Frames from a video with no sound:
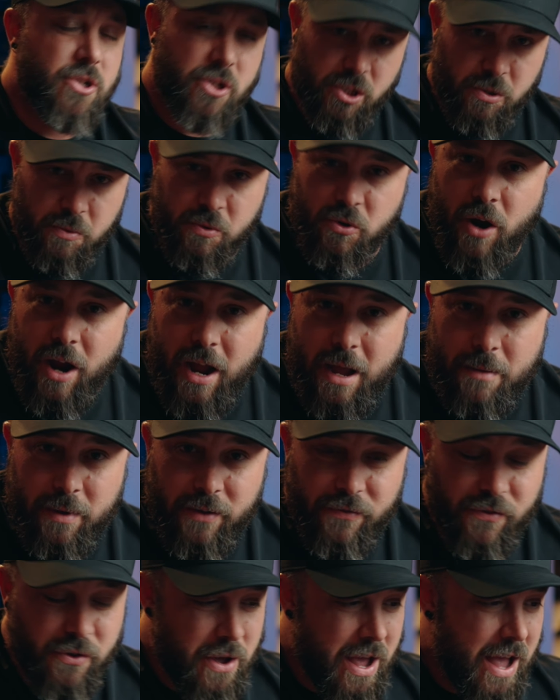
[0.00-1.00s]
subscribe
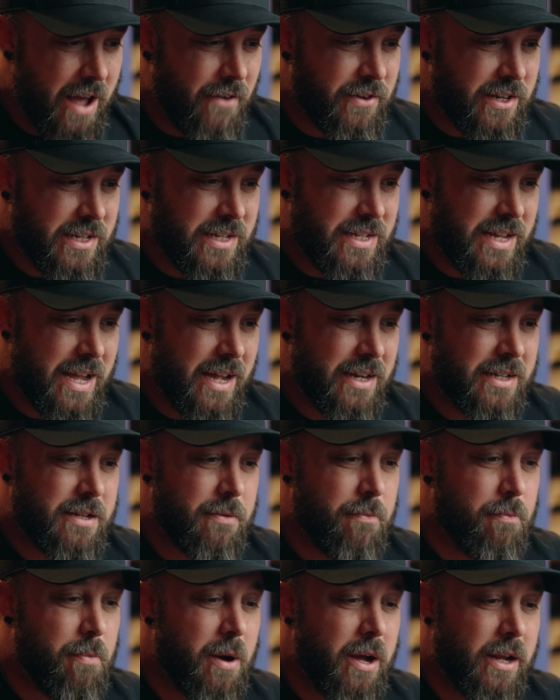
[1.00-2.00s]
if you haven't yet,
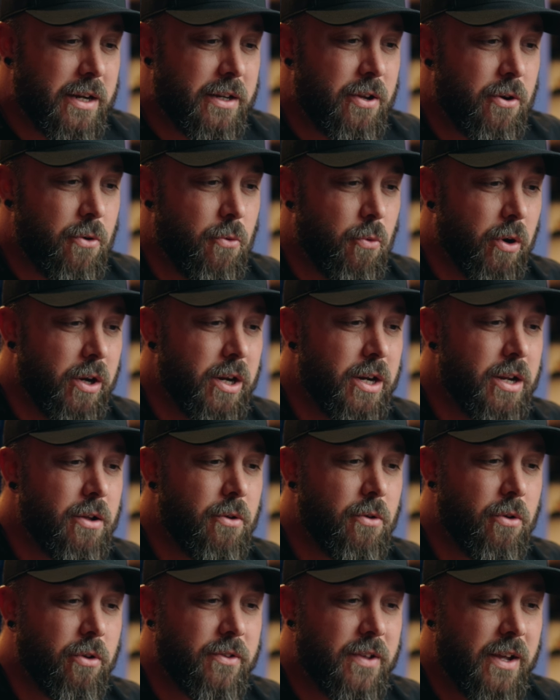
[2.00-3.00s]
but we're
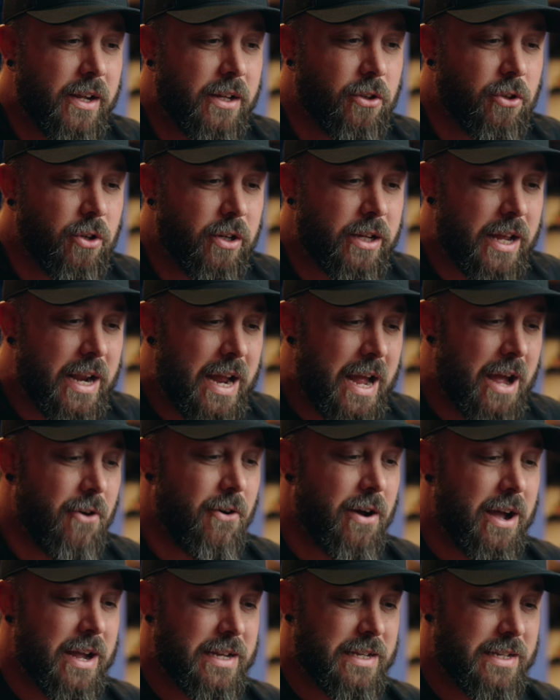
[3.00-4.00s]
gonna take a look at how
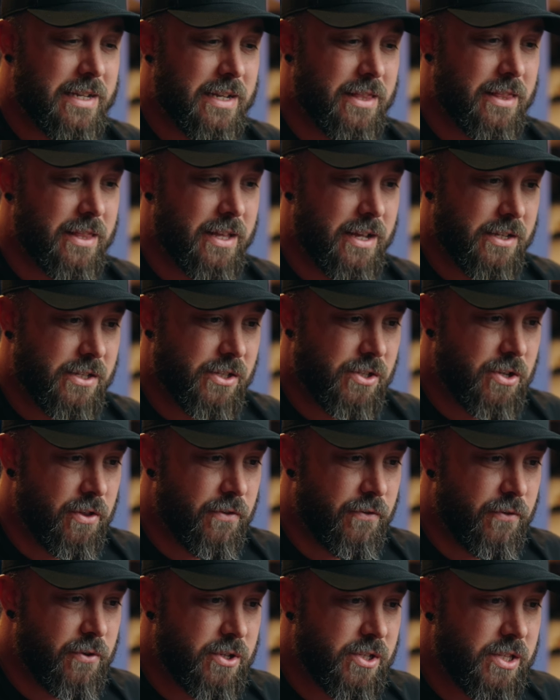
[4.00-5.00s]
I did this. So the
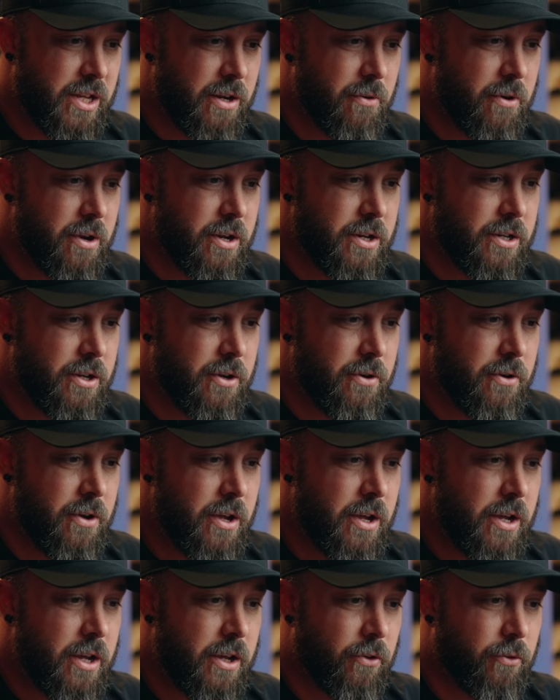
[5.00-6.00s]
first thing we're gonna do
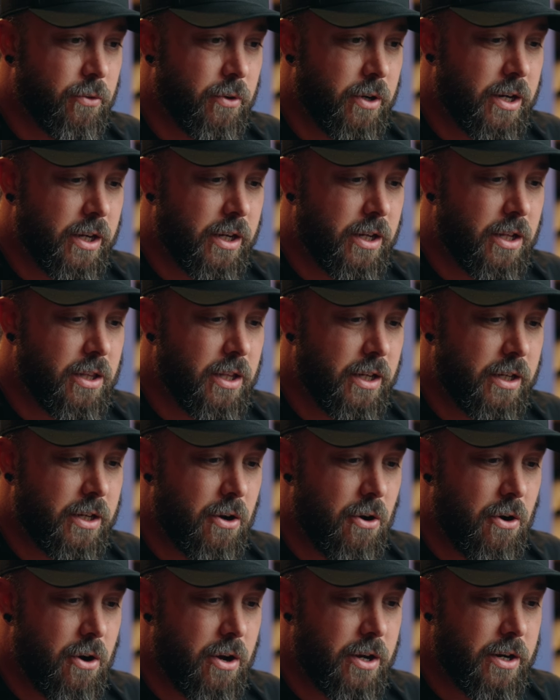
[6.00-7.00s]
is we're gonna click
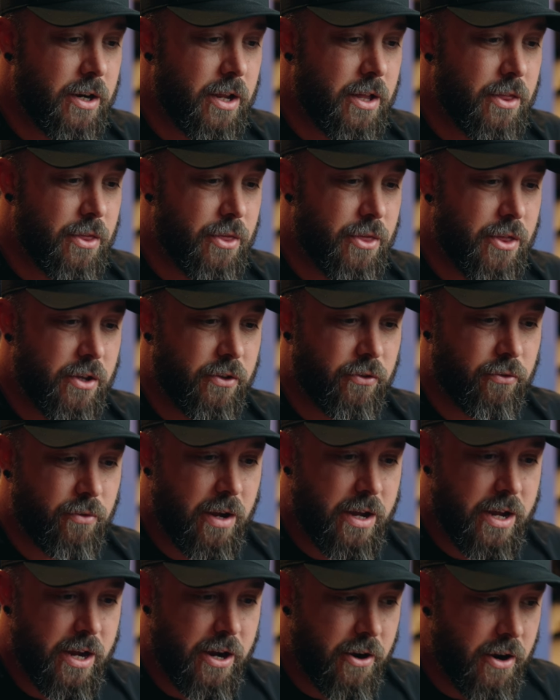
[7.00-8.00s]
on this
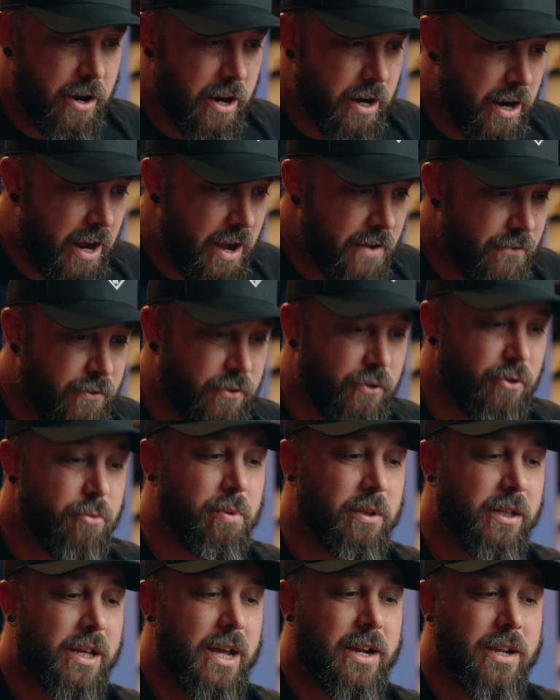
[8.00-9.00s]
right here, and I've
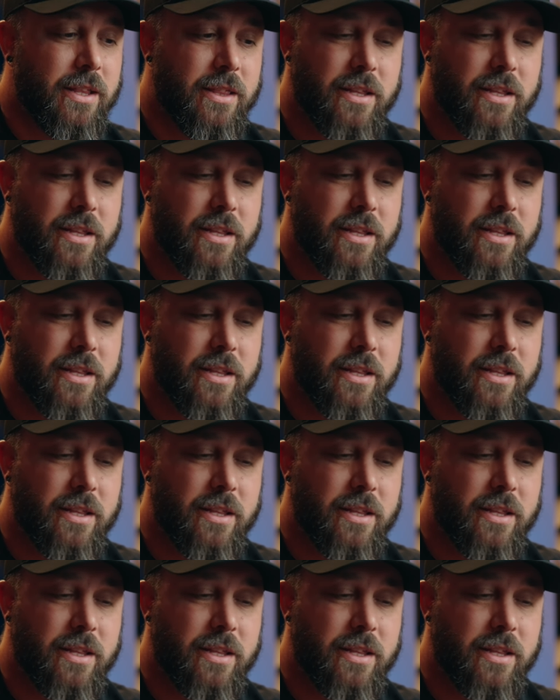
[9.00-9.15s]
duplicated